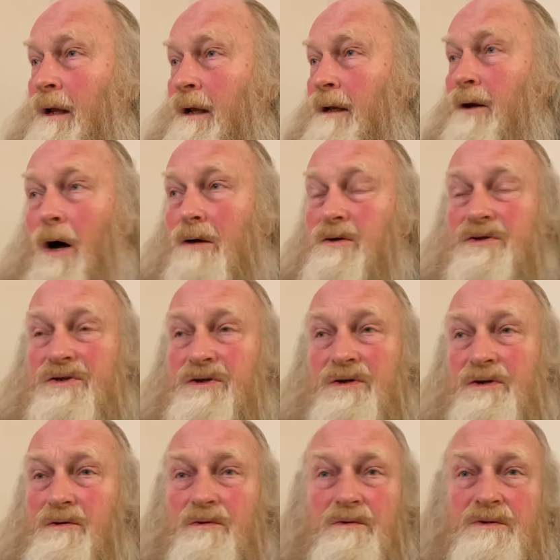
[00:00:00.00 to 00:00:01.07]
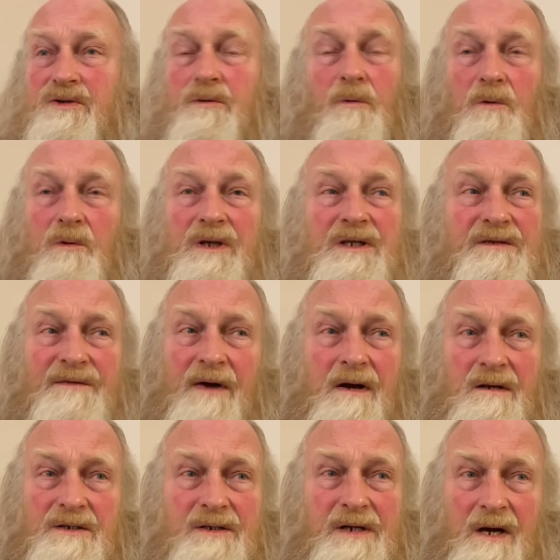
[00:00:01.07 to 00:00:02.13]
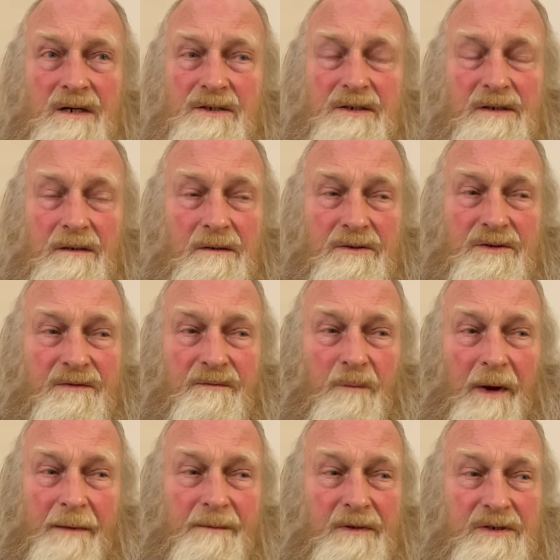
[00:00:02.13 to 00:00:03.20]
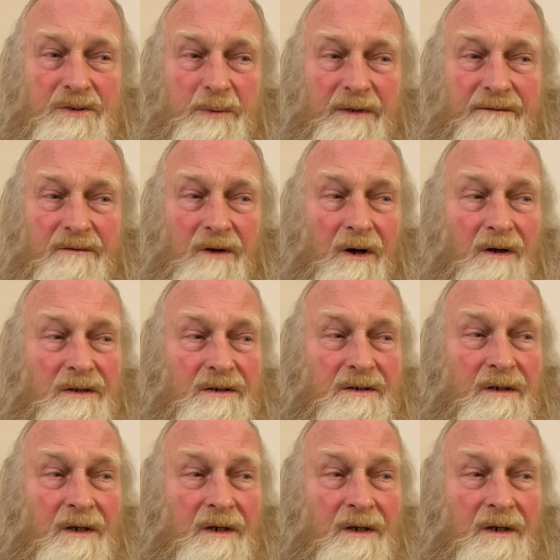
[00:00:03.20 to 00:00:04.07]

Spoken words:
Not to use all these vast arsenals of weapons we've got.